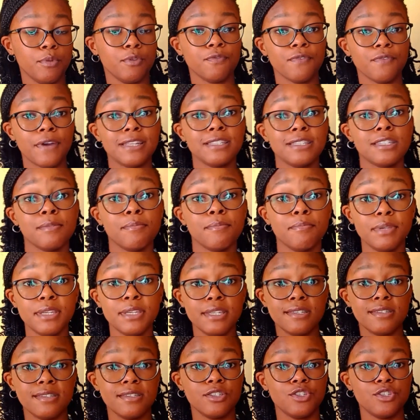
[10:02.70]
you find some
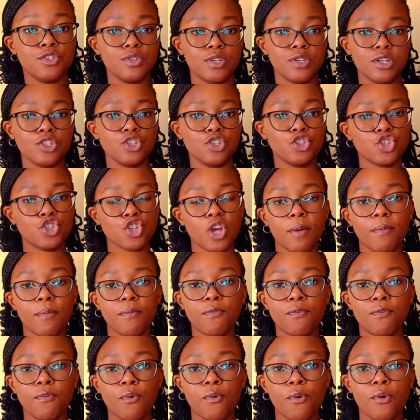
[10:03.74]
pieces you can shop
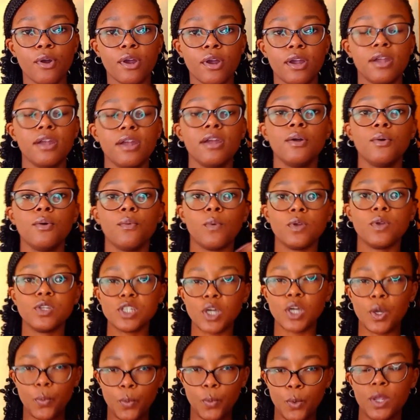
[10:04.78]
for, which
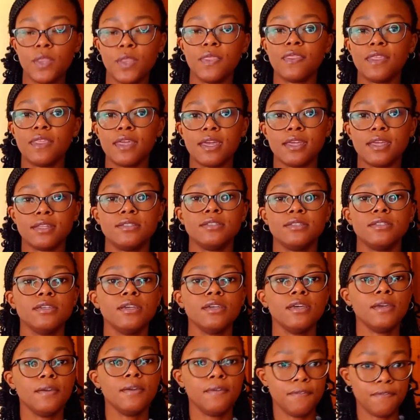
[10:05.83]
are worth it.
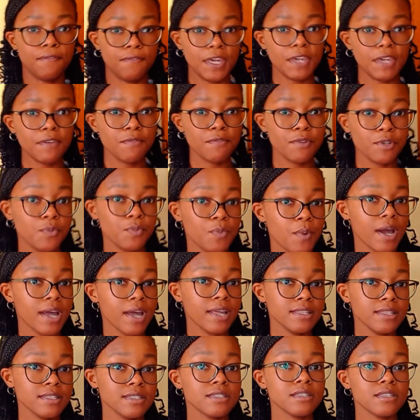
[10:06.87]
Favorite
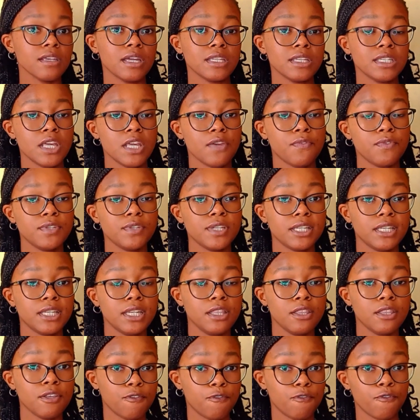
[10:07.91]
ones are definitely
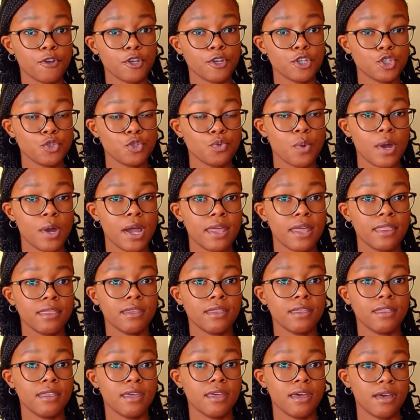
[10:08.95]
the first one,
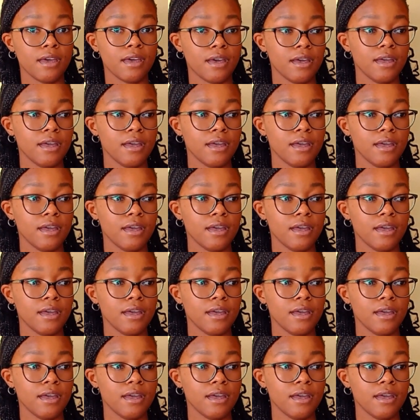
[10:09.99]
the